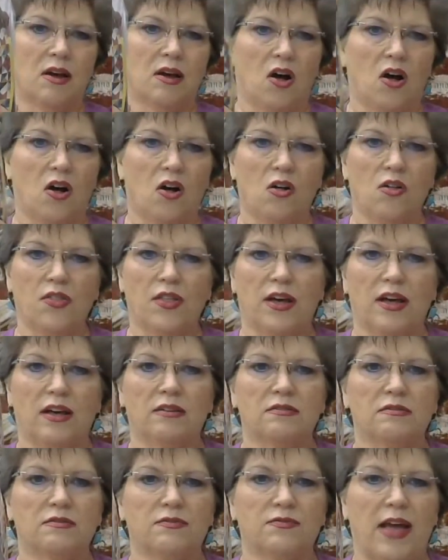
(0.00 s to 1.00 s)
all
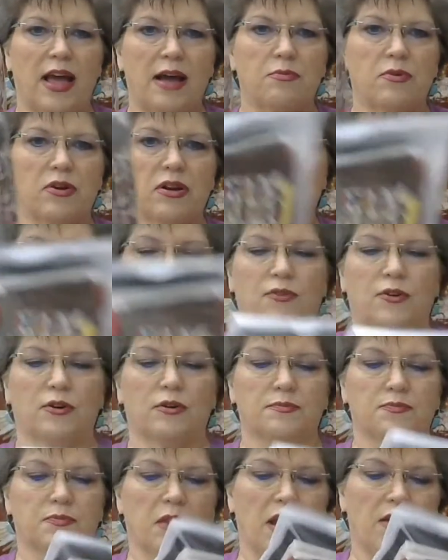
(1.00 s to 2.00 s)
the fabrics
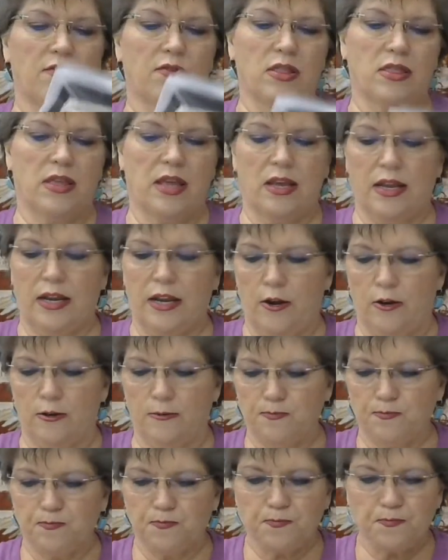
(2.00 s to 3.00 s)
for everything in here.
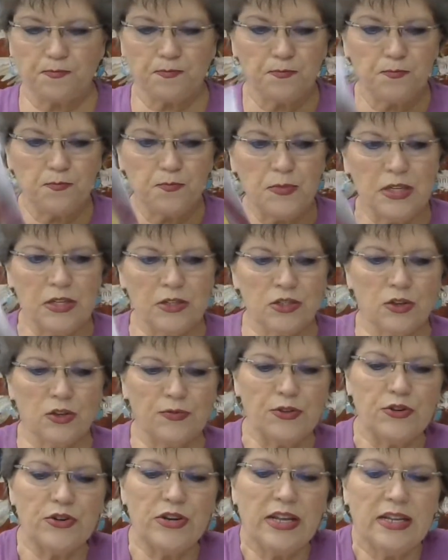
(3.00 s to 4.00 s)
So
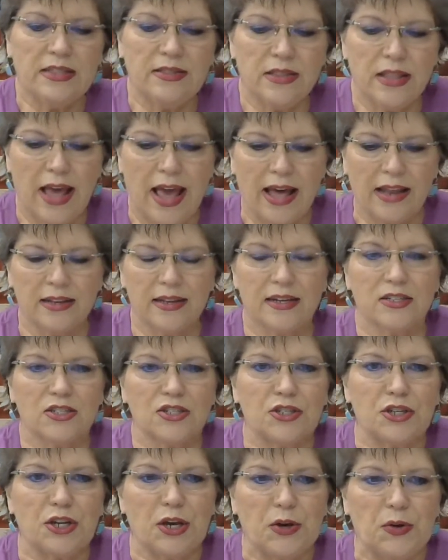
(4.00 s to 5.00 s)
if you're needing that, let
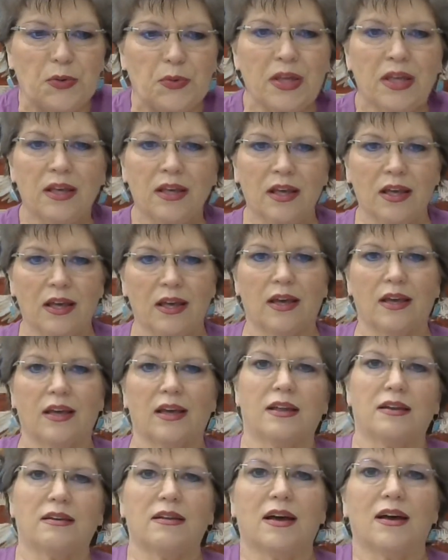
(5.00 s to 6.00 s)
us know
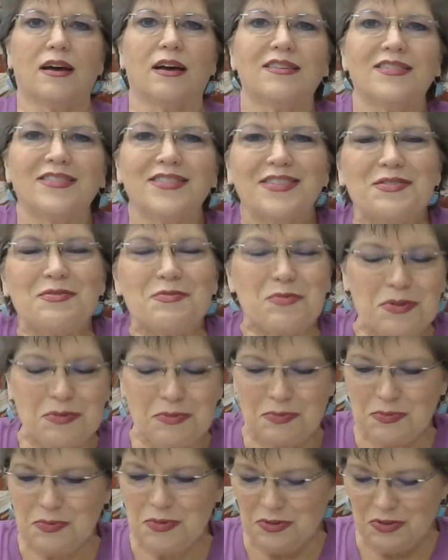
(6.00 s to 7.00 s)
and
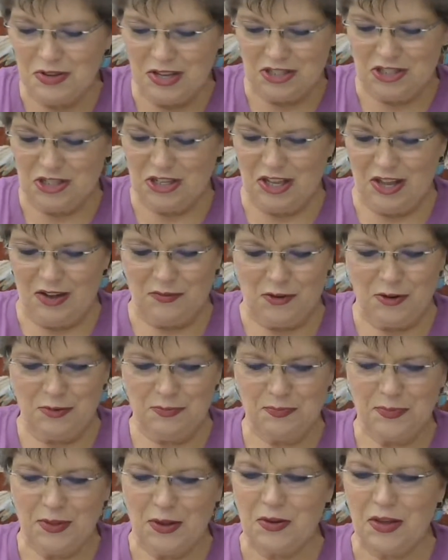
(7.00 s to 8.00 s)
we'll get you
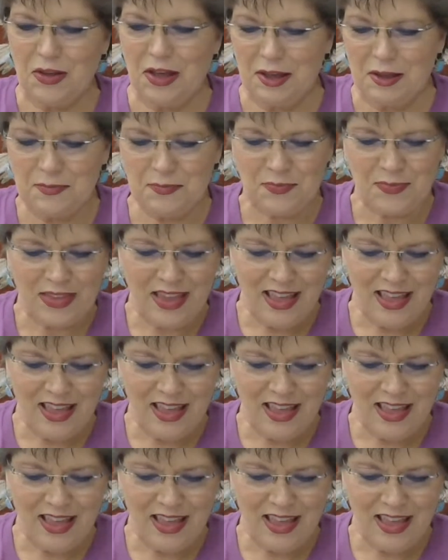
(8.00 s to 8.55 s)
covered. Okay.